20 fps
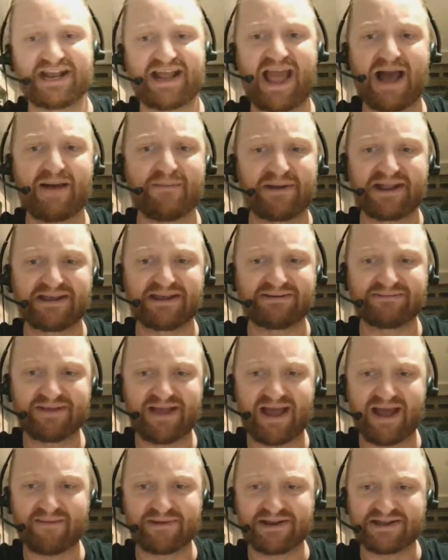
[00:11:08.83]
how many
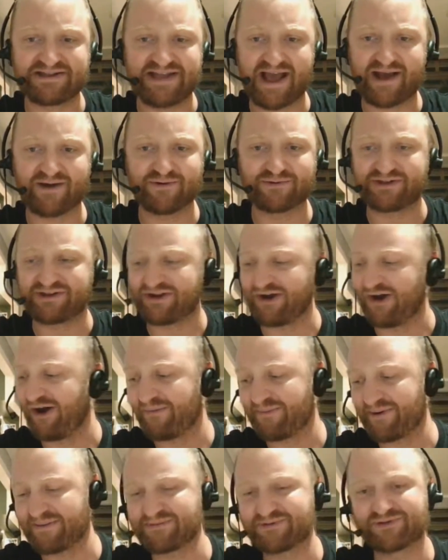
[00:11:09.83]
tackles he
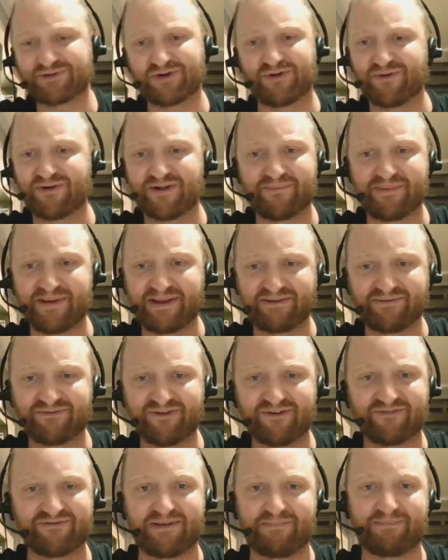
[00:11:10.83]
got, but I'm sure it would have been
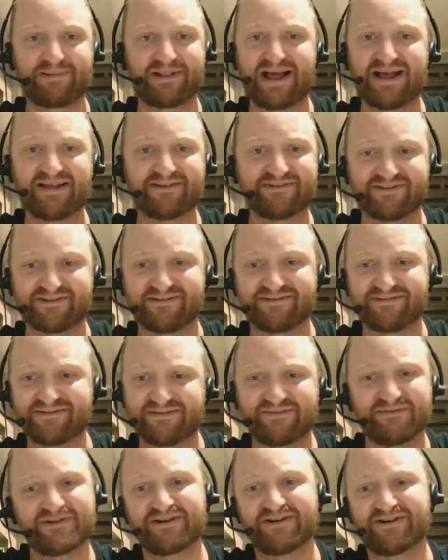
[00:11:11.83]
50 plus and
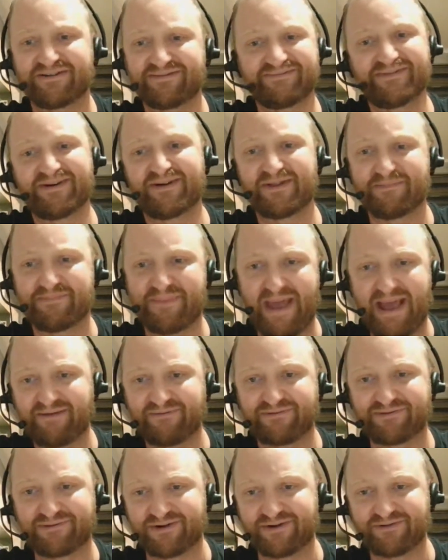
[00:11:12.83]
on the back
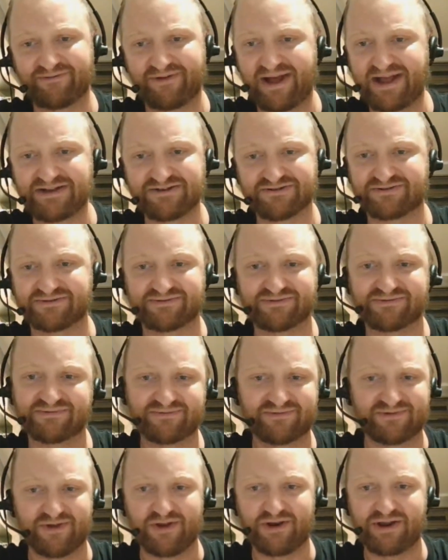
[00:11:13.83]
of sort of
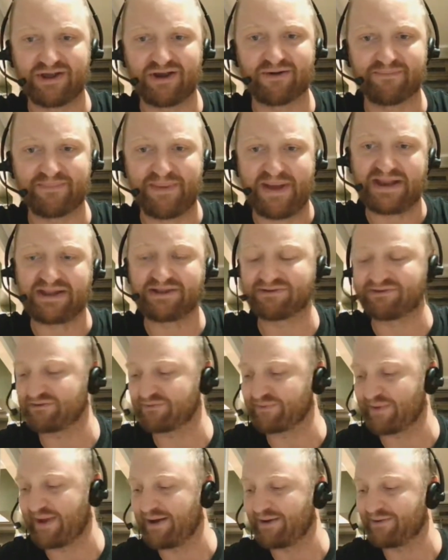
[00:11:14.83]
130 odd meters
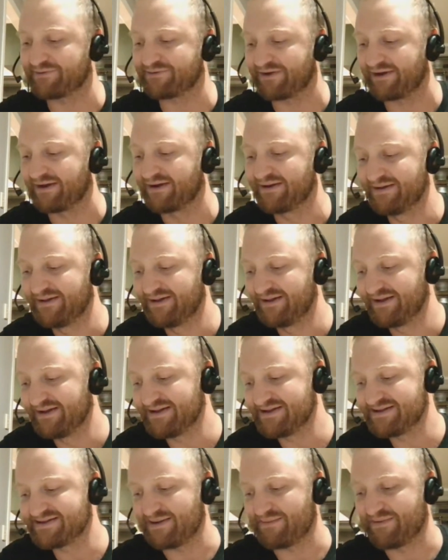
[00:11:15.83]
as well. So
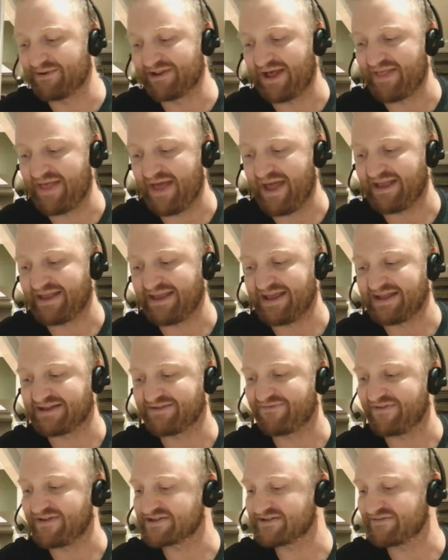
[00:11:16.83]
someone like that,
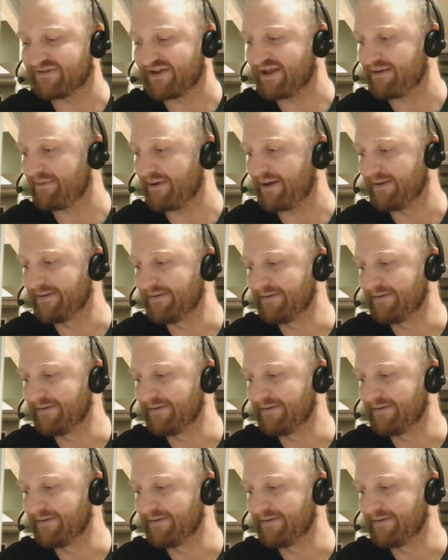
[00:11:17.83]
defensively. But